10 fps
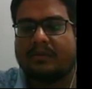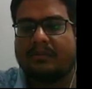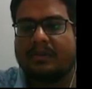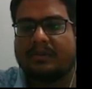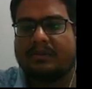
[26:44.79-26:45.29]

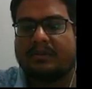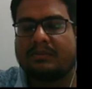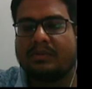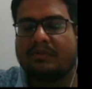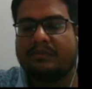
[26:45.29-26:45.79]
plus
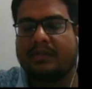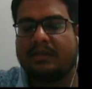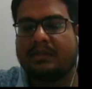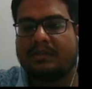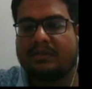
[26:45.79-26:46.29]
P of B
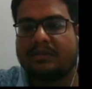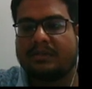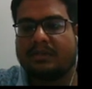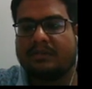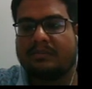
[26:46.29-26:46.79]
intersection
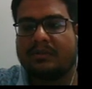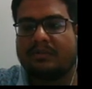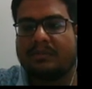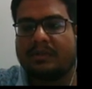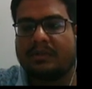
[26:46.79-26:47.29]
C is P
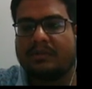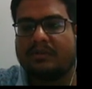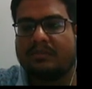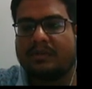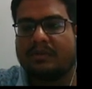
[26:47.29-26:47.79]
of B into
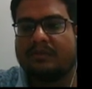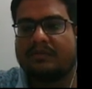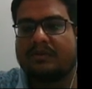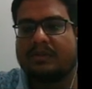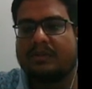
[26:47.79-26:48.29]
P of
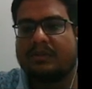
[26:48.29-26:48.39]
C,